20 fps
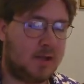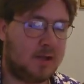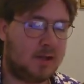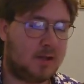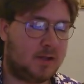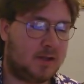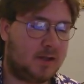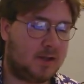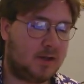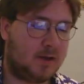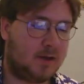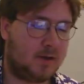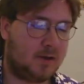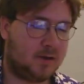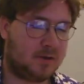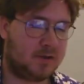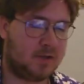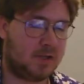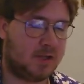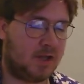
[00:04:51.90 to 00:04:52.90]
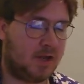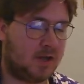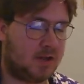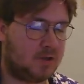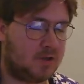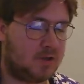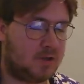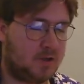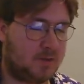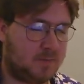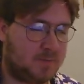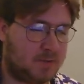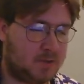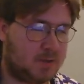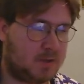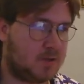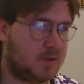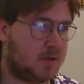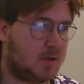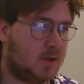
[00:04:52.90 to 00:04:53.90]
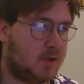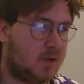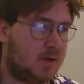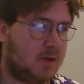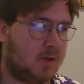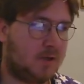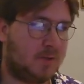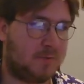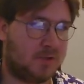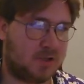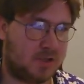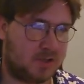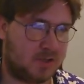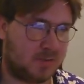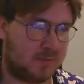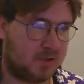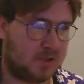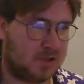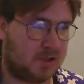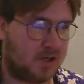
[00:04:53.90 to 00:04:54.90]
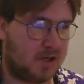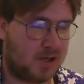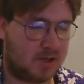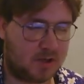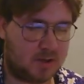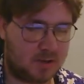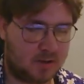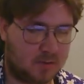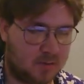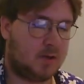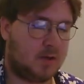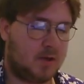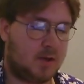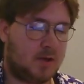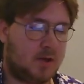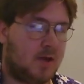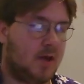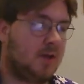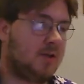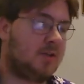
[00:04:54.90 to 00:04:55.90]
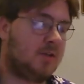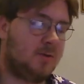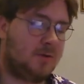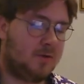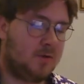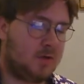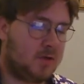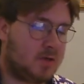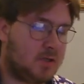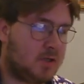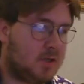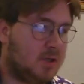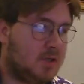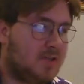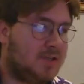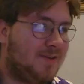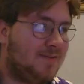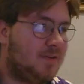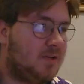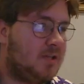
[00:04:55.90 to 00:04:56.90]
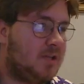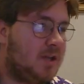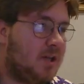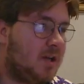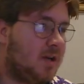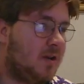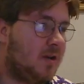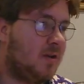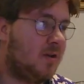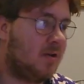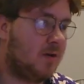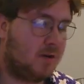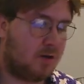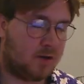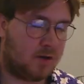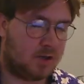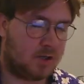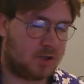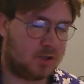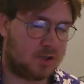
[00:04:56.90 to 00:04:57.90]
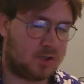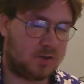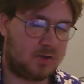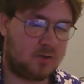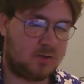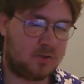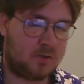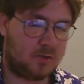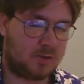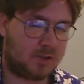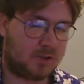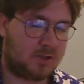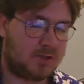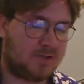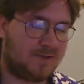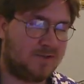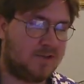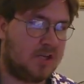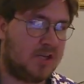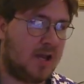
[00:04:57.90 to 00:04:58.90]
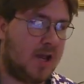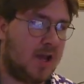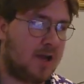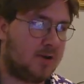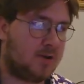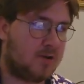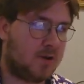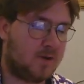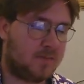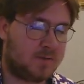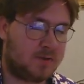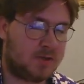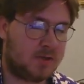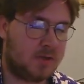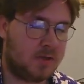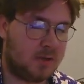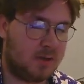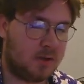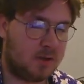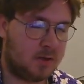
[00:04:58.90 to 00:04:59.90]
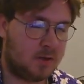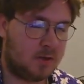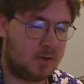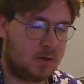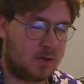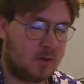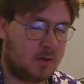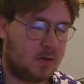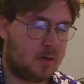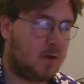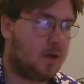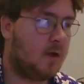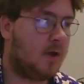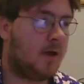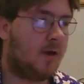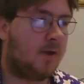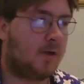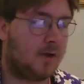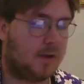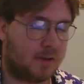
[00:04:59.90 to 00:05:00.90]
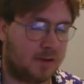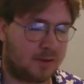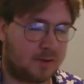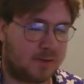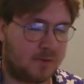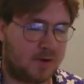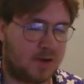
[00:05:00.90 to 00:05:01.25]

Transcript: Then onto the hand traps. Let me just double check. Yeah, so we got 17 non-engine, well, 17 hand traps. I got the 3